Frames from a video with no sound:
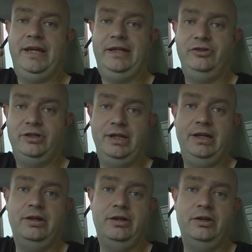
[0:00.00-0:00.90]

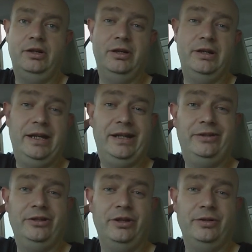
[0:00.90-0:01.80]
engineer or
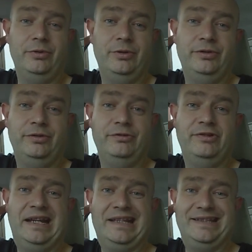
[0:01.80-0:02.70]
an automotive
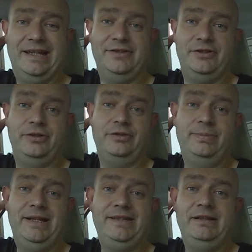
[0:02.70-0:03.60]
assessor to
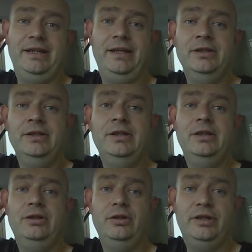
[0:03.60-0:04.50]
basically
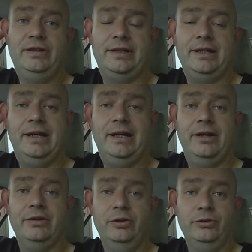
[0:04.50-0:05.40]
look at the
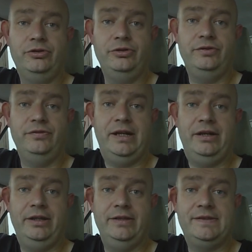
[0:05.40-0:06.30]
car, go through the
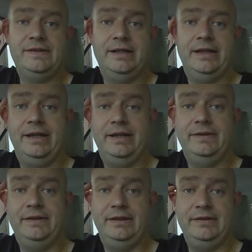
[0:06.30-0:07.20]
various
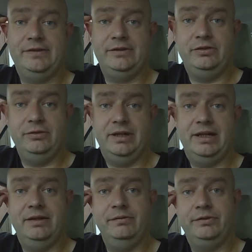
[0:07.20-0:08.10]
things that you
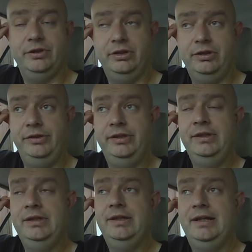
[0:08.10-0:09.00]
have done,
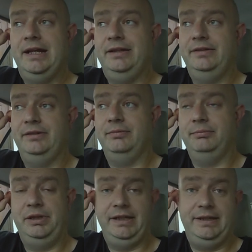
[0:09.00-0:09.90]
and to
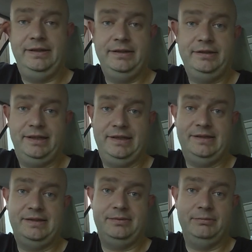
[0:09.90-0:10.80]
complete
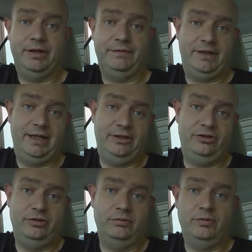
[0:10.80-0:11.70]
this
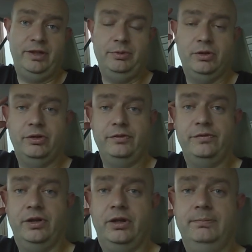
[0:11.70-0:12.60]
modification report
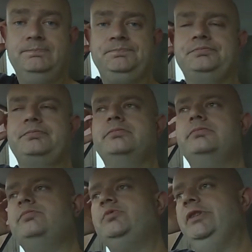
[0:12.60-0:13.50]
form.
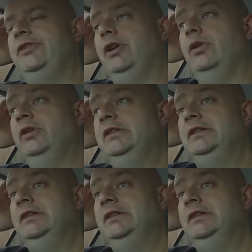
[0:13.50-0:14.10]
So